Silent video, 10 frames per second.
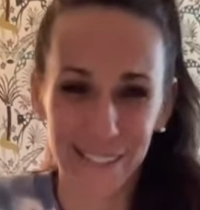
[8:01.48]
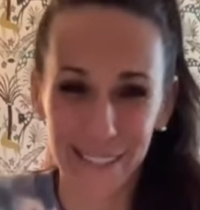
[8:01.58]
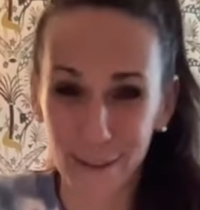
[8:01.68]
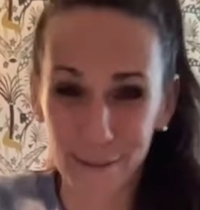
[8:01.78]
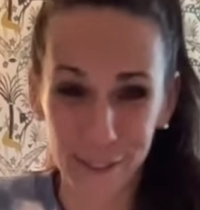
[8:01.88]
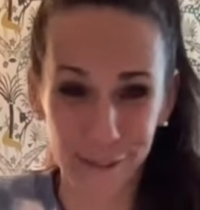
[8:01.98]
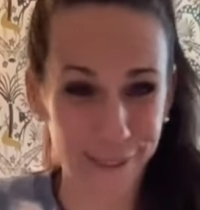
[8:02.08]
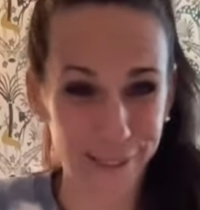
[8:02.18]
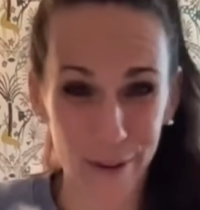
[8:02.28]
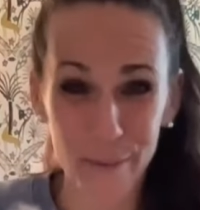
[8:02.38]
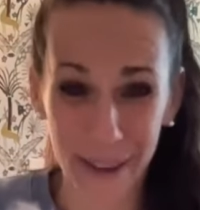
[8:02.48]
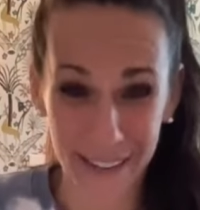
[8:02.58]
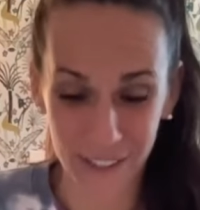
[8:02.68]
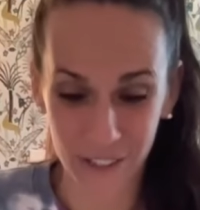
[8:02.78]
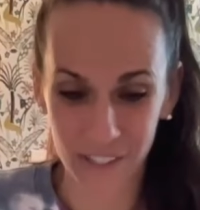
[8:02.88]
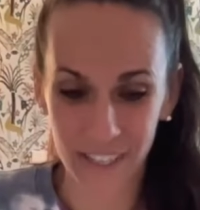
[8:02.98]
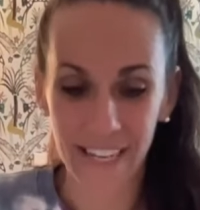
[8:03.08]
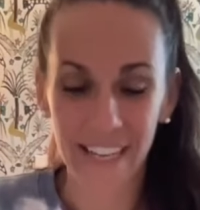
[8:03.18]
just loves you so much